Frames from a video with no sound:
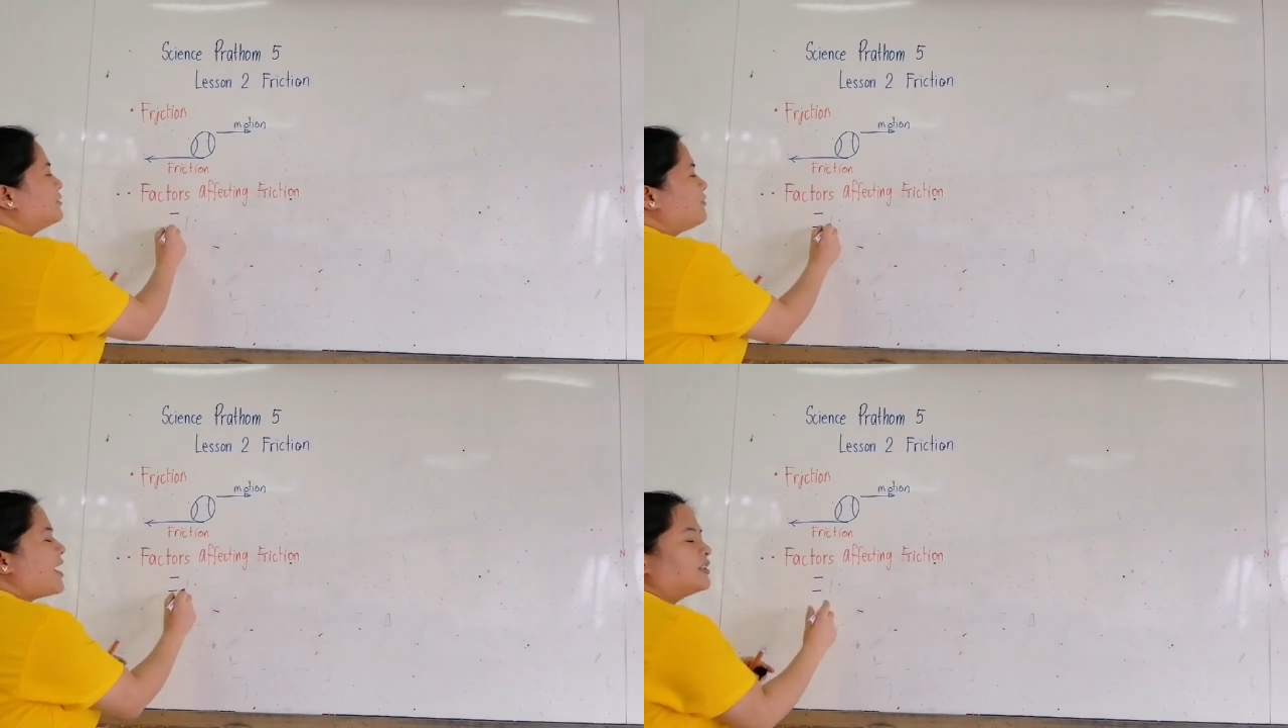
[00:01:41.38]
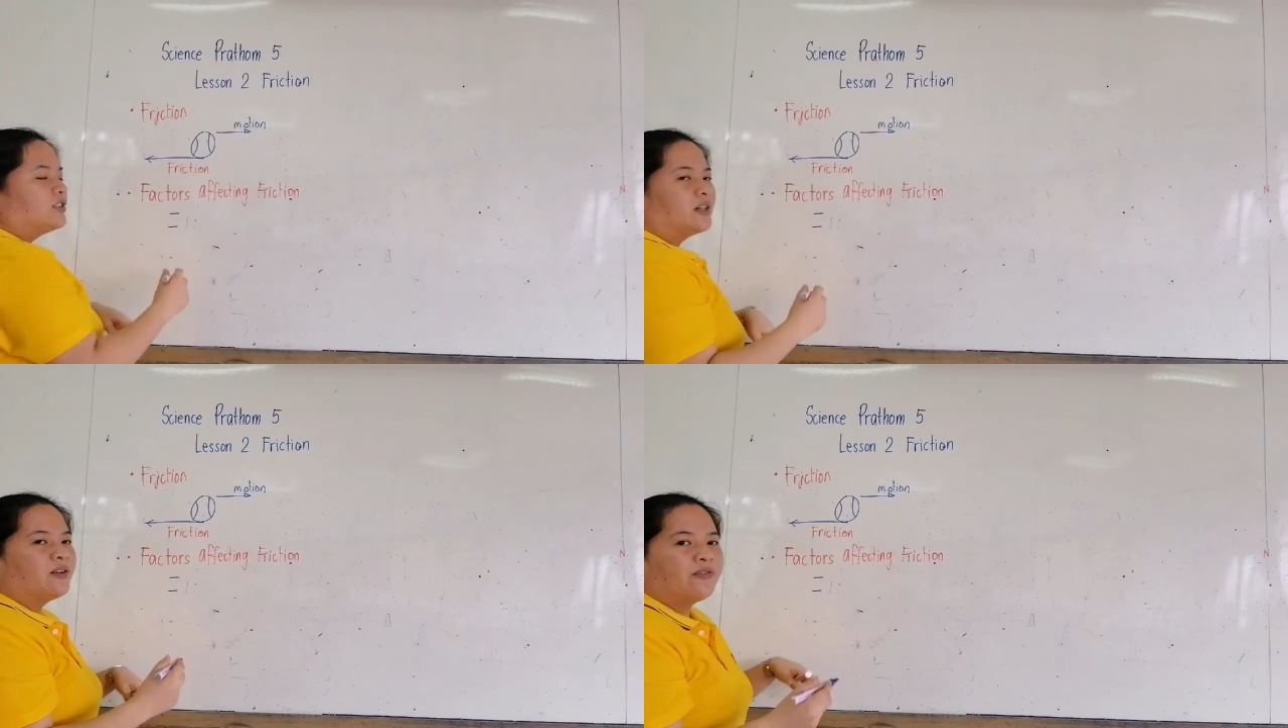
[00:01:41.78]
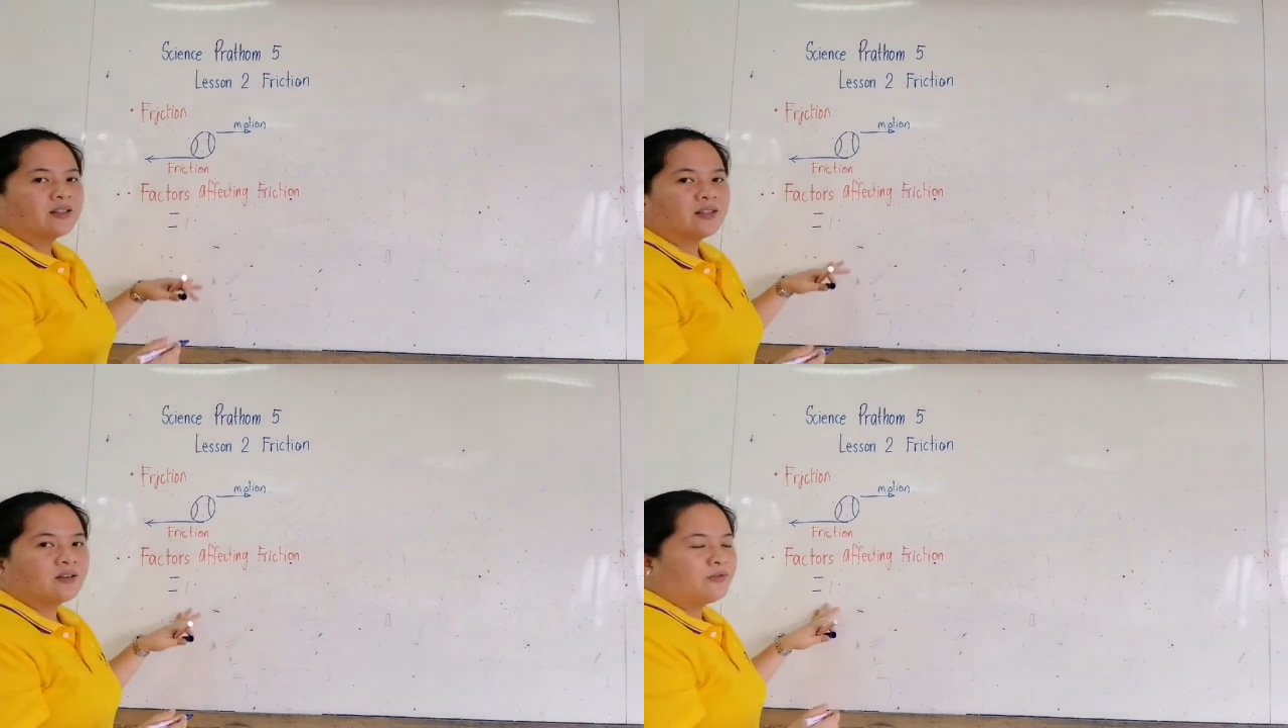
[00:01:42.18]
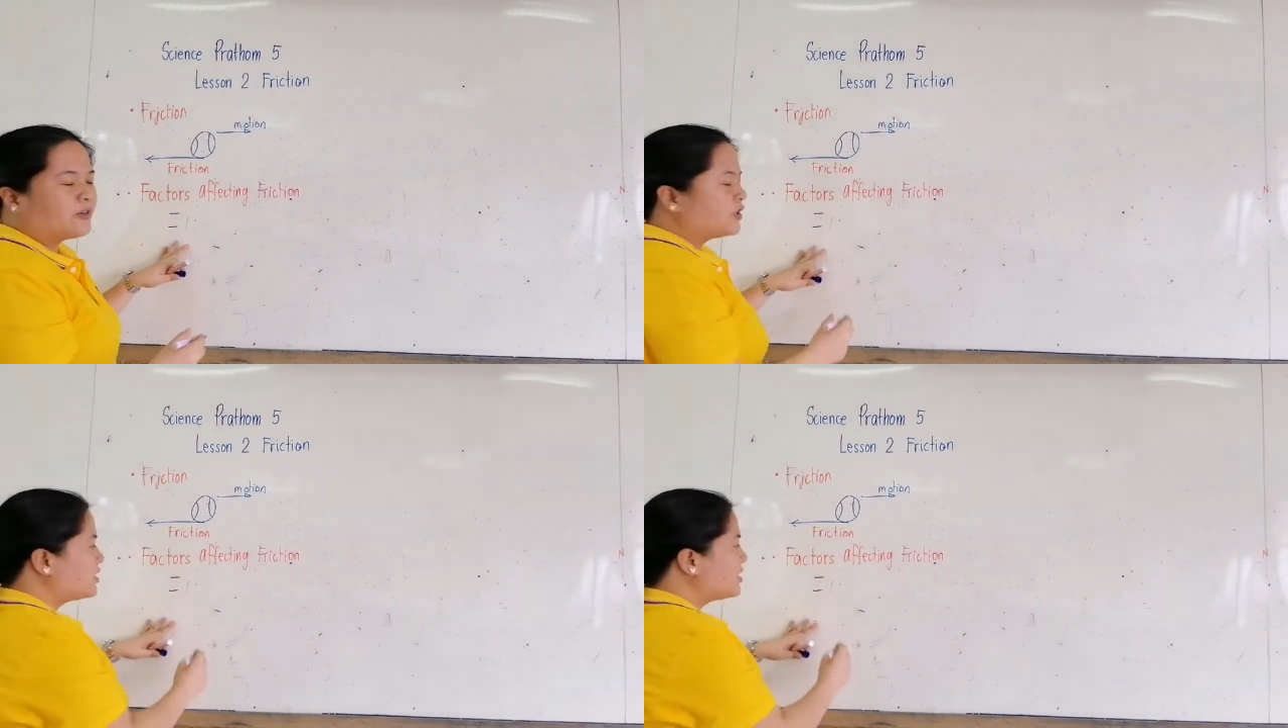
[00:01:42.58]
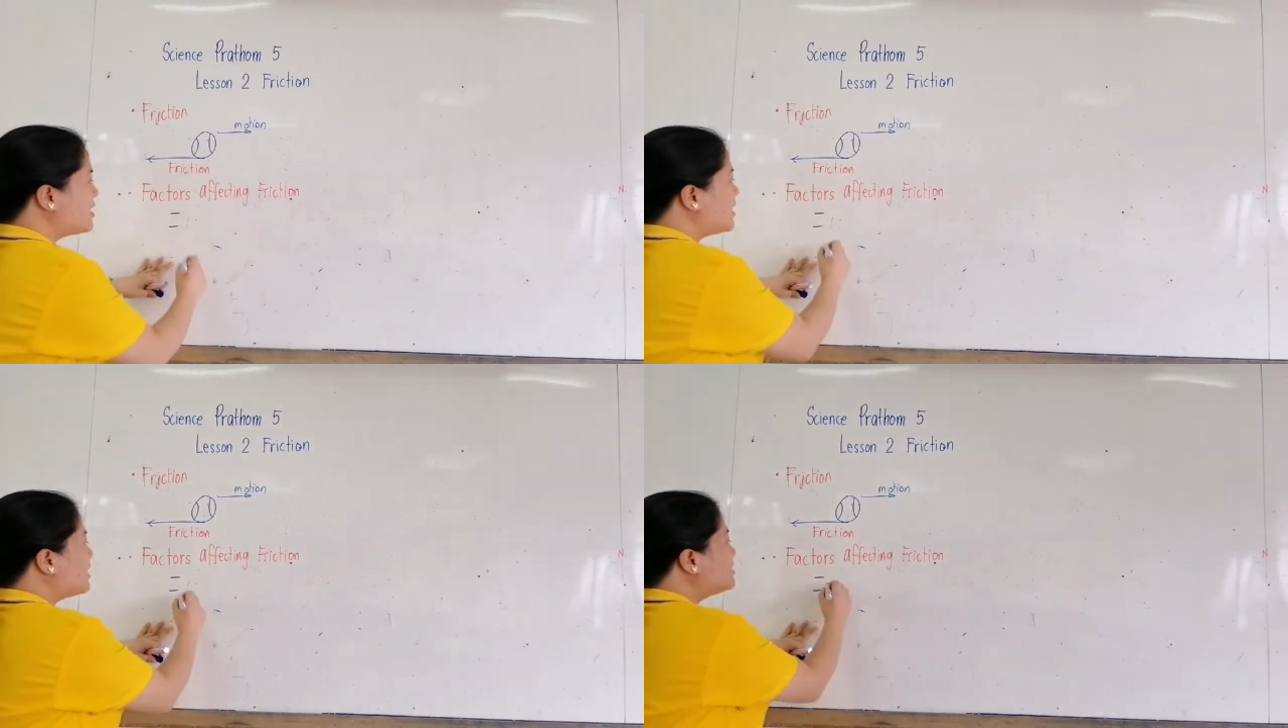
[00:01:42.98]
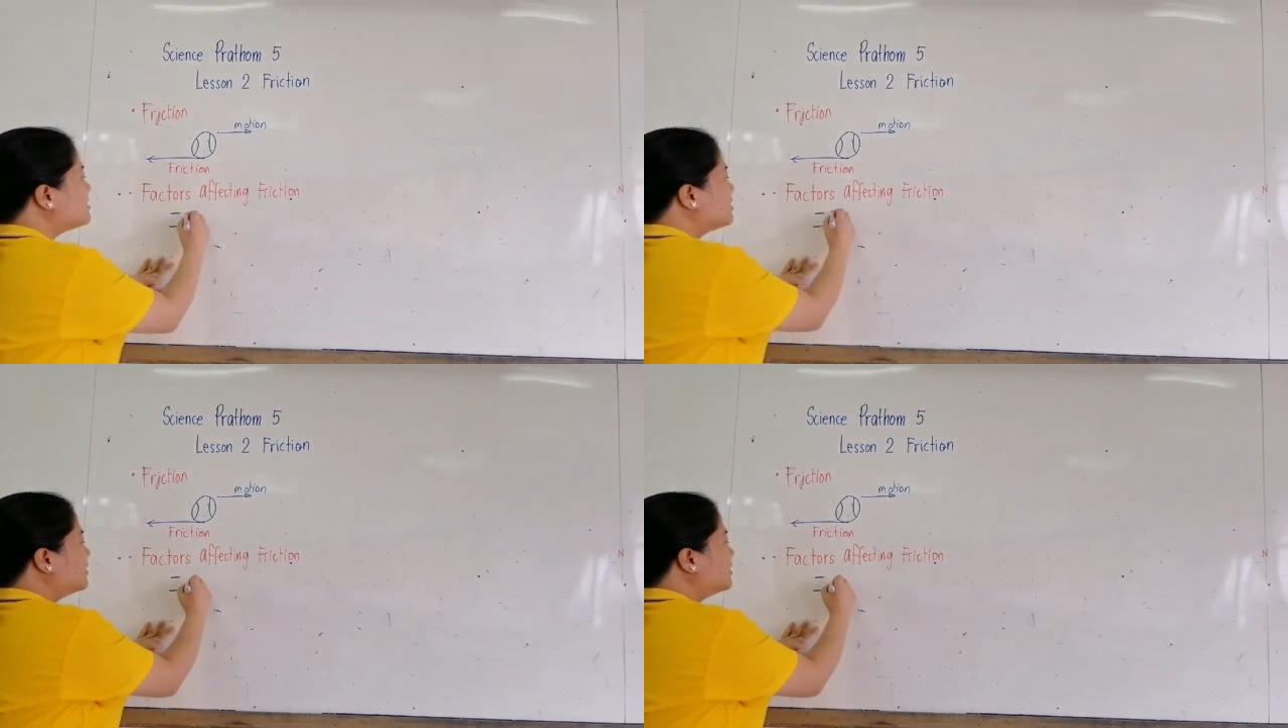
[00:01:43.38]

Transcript: factor affecting friction is